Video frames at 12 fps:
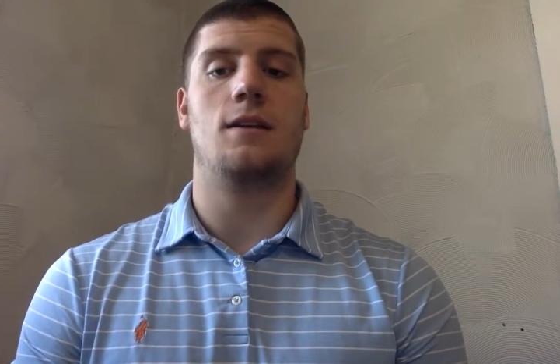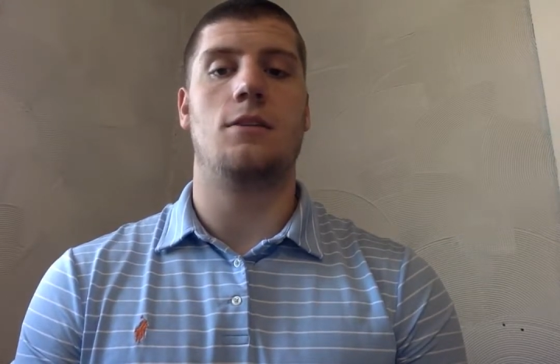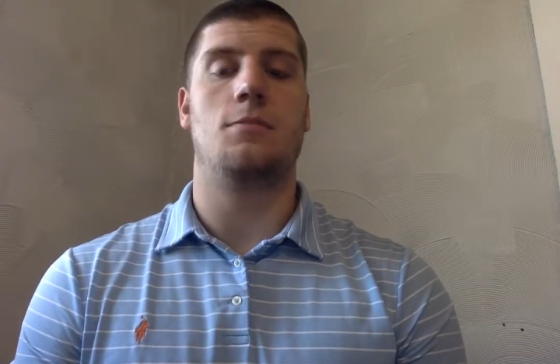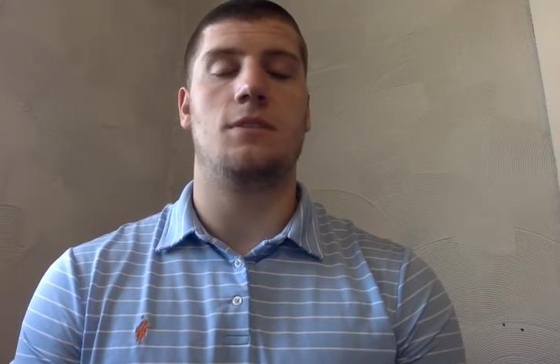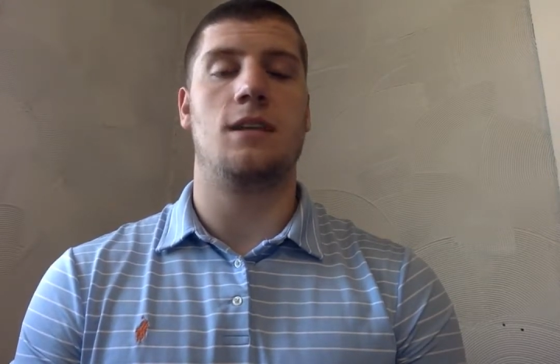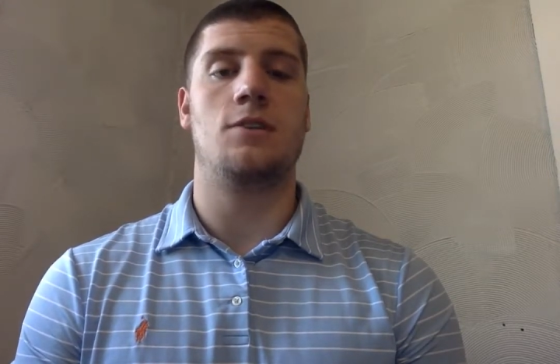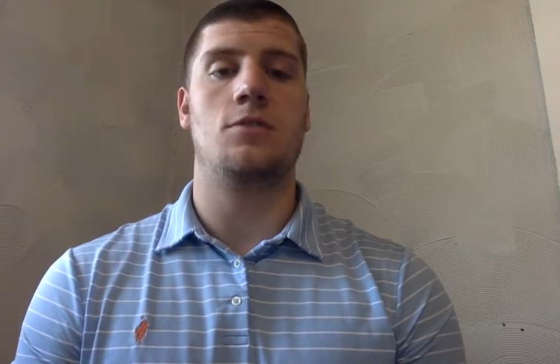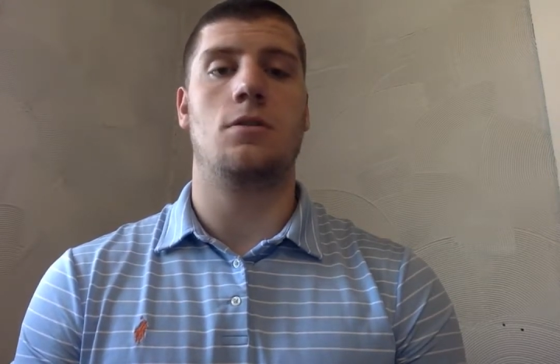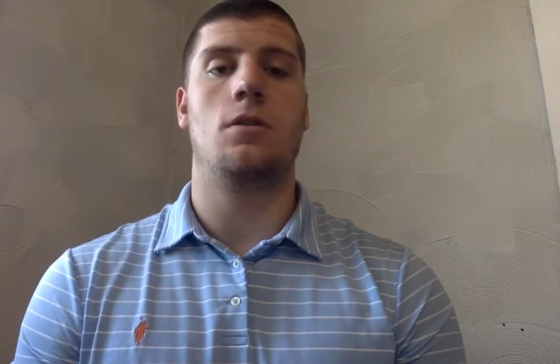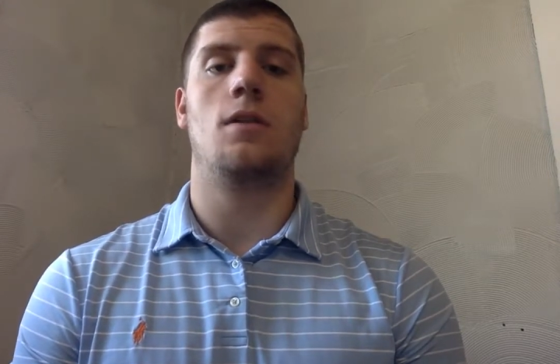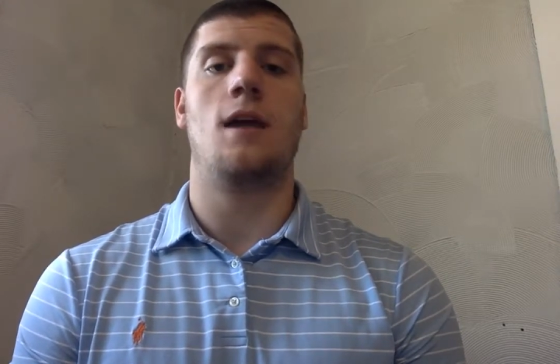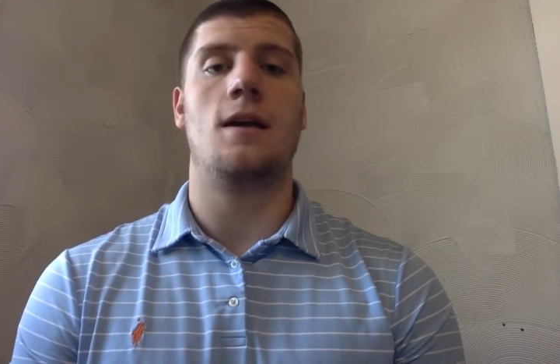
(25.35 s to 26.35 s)
into
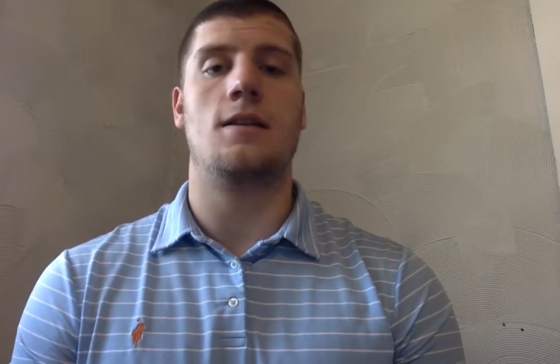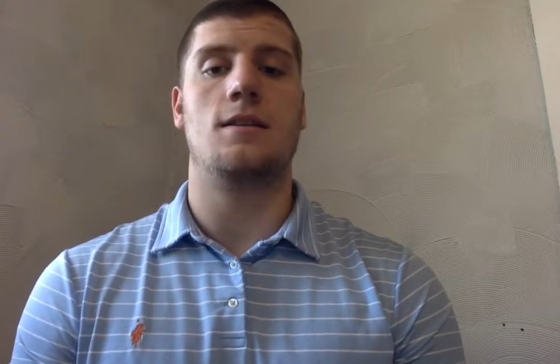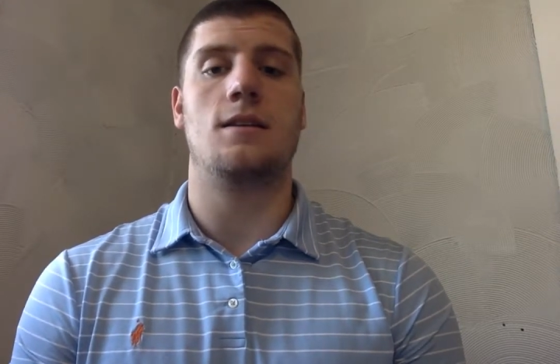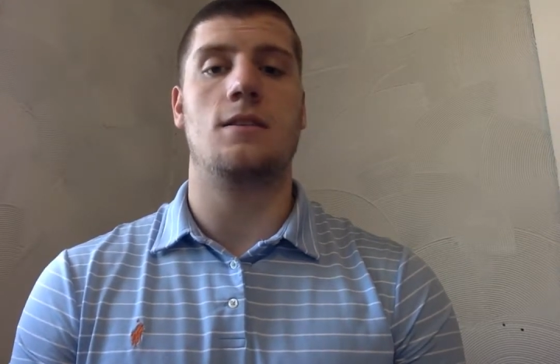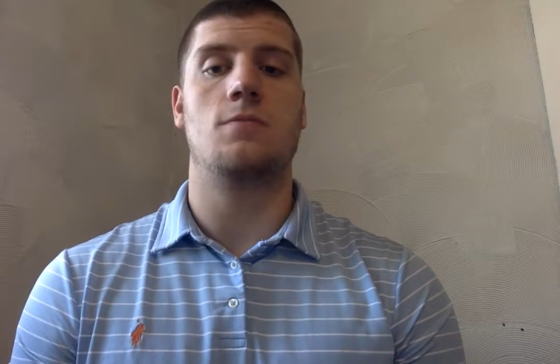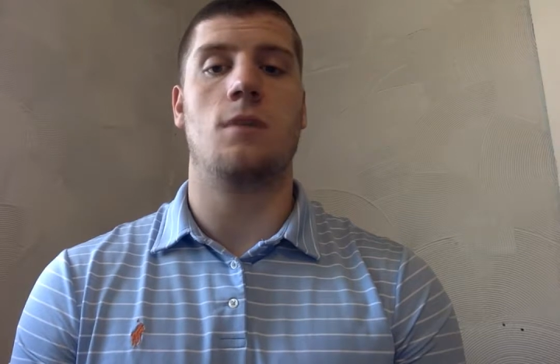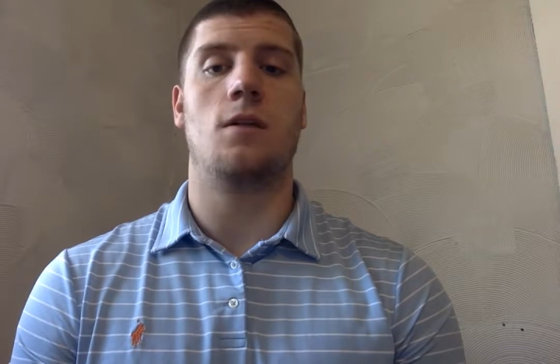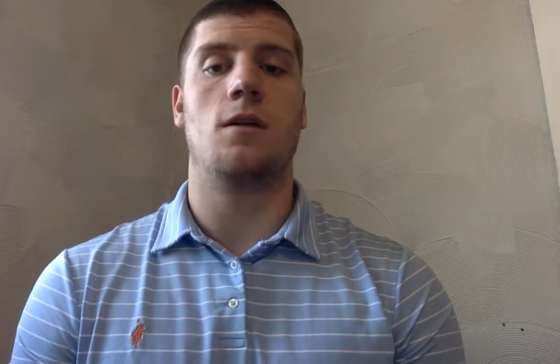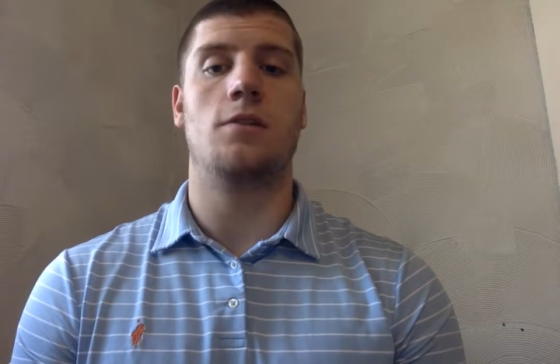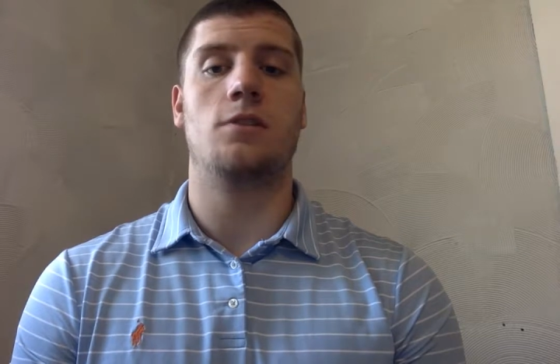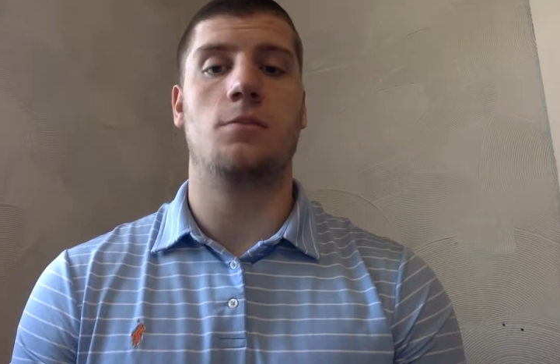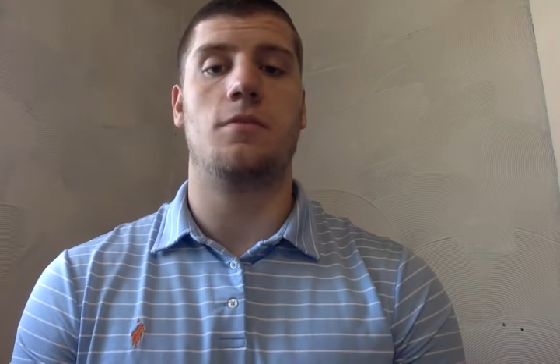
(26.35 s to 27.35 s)
potential alliances while
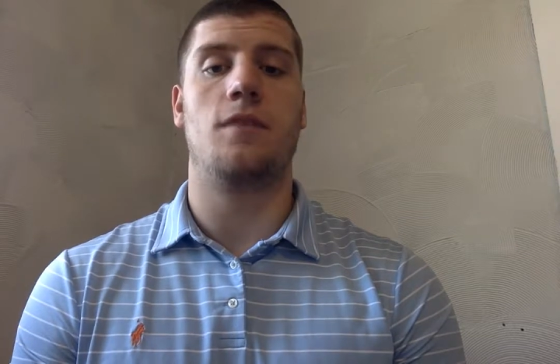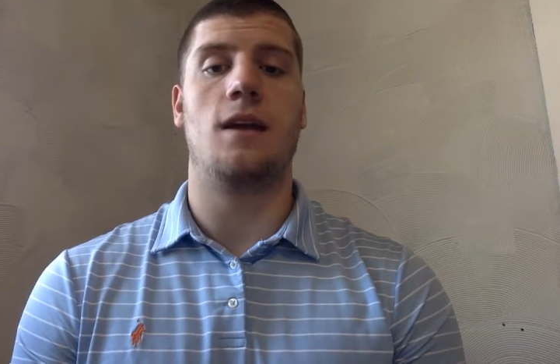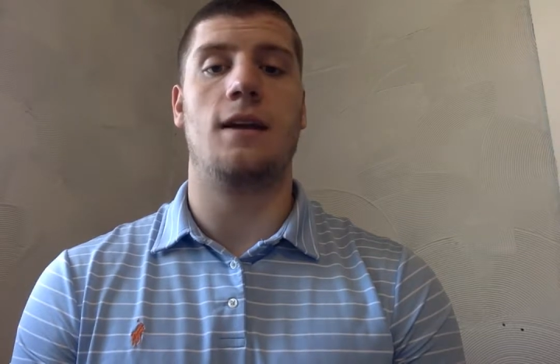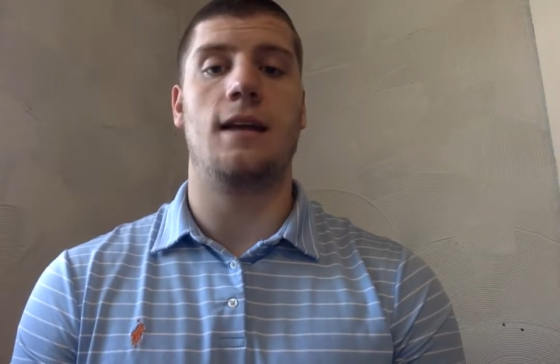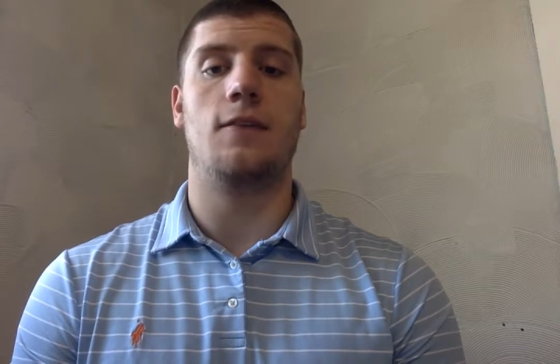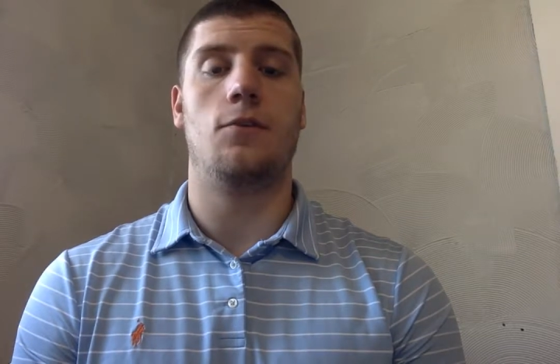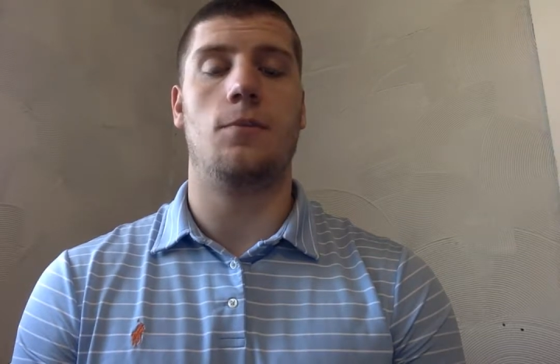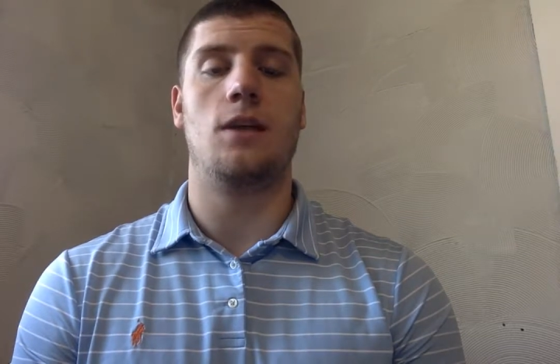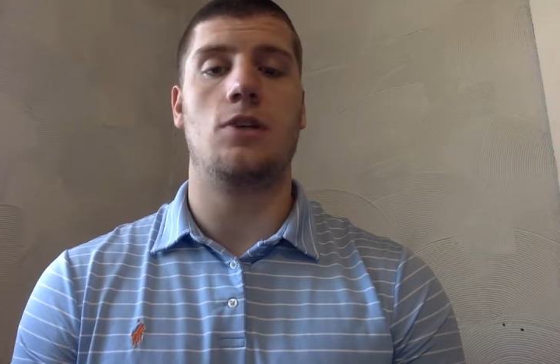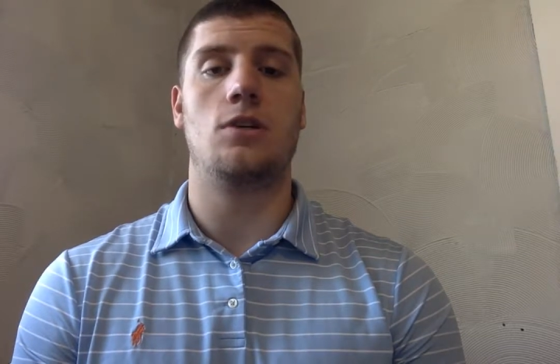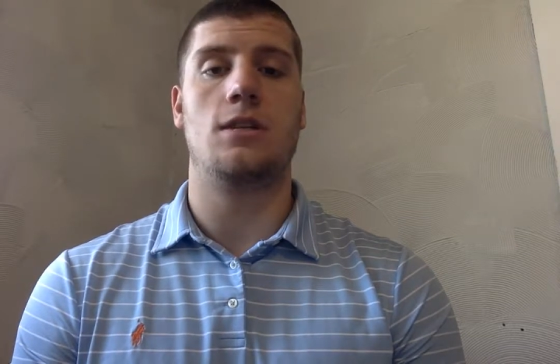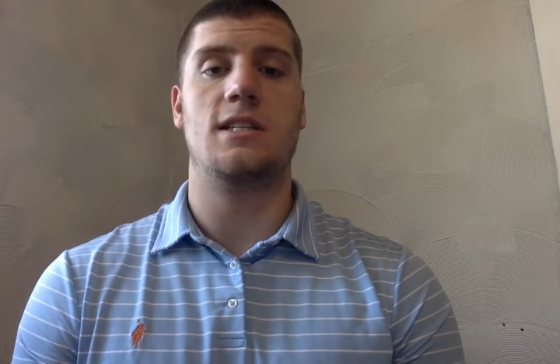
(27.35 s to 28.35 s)
also providing
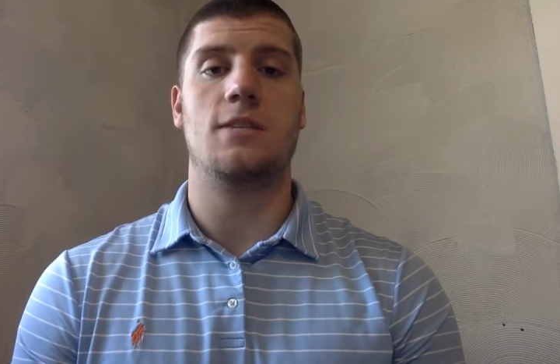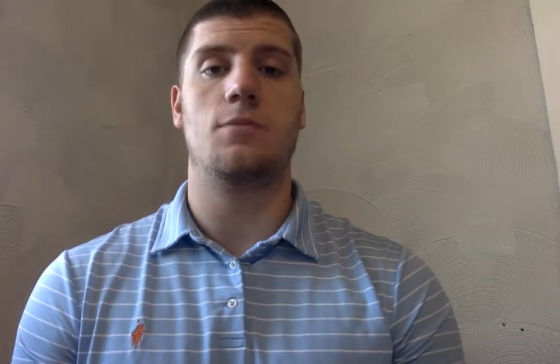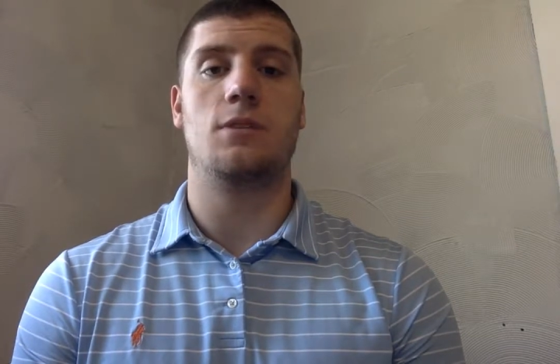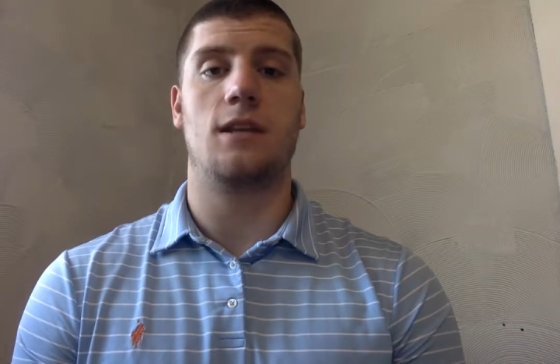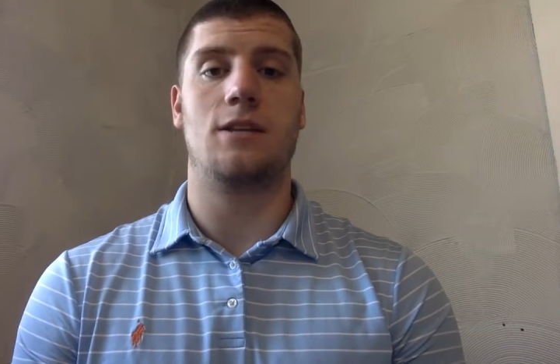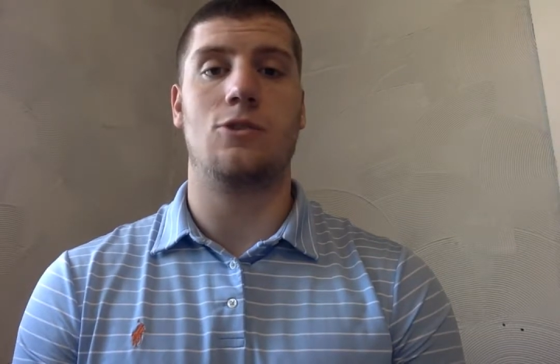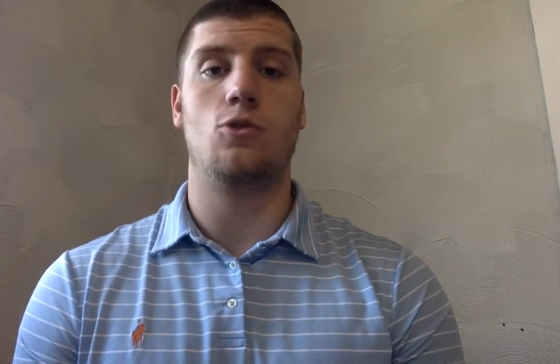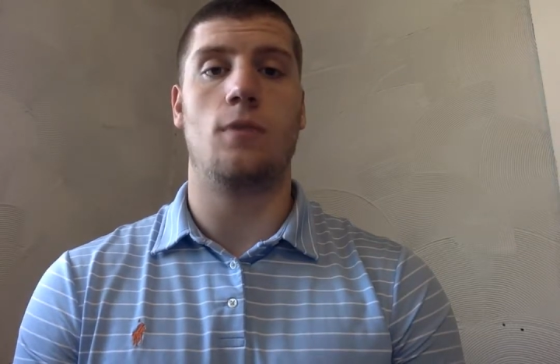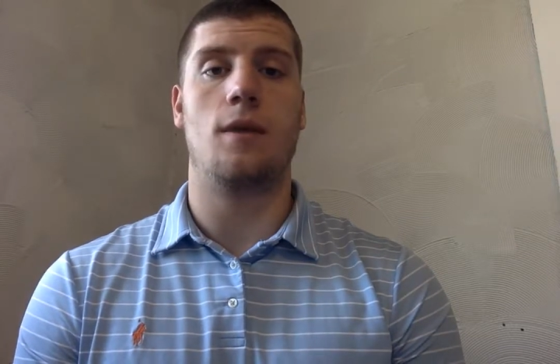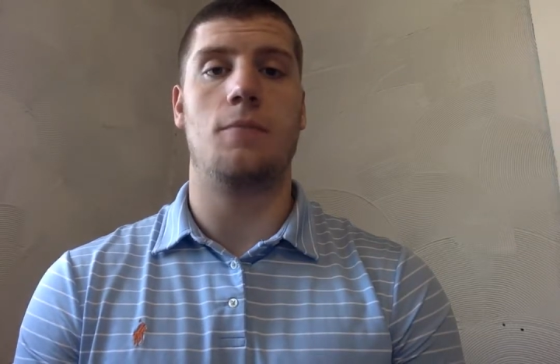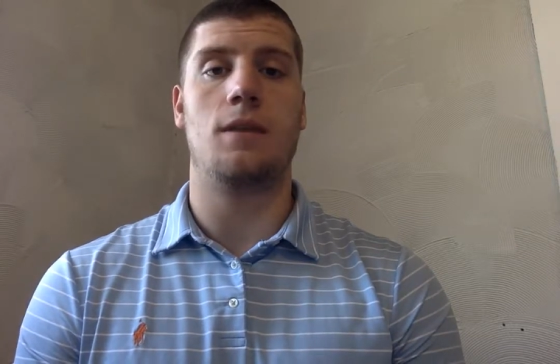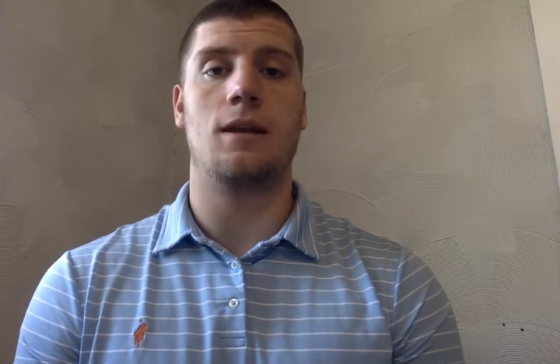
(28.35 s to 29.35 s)
information to predict who
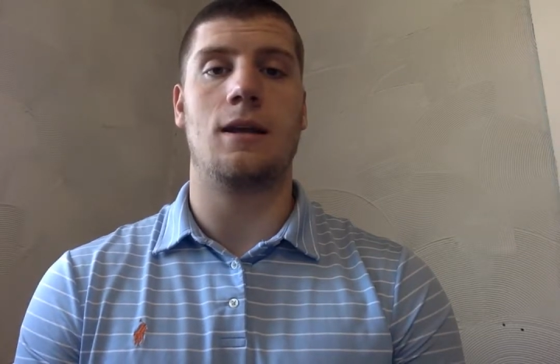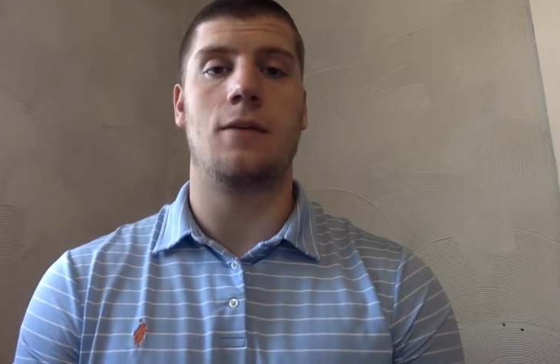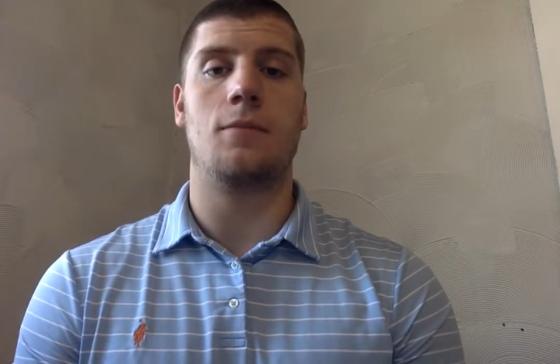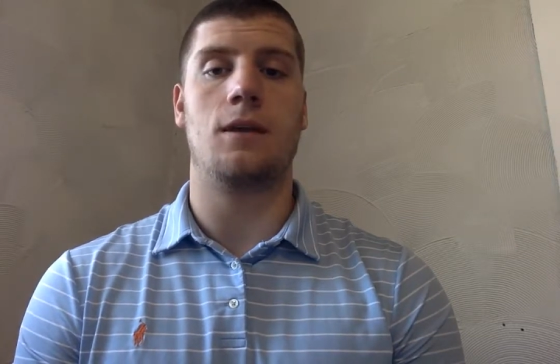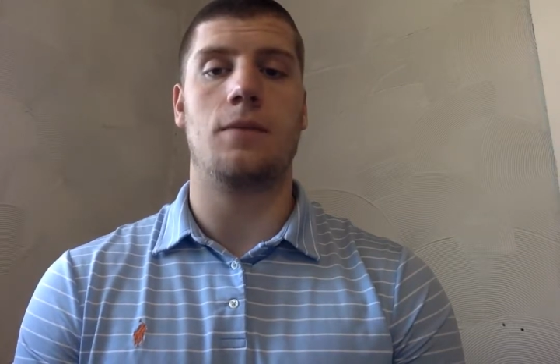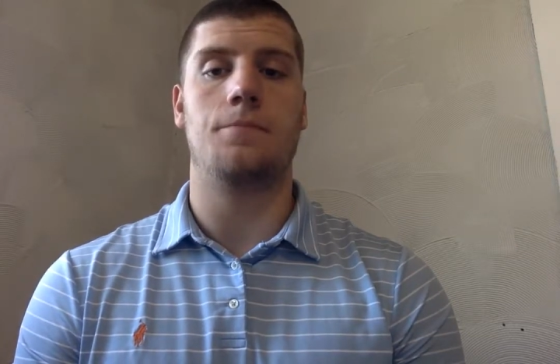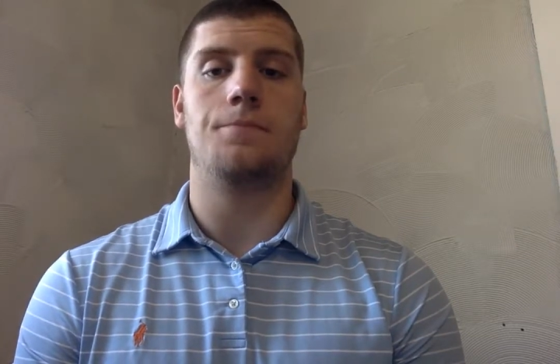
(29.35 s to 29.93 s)
might be an enemy.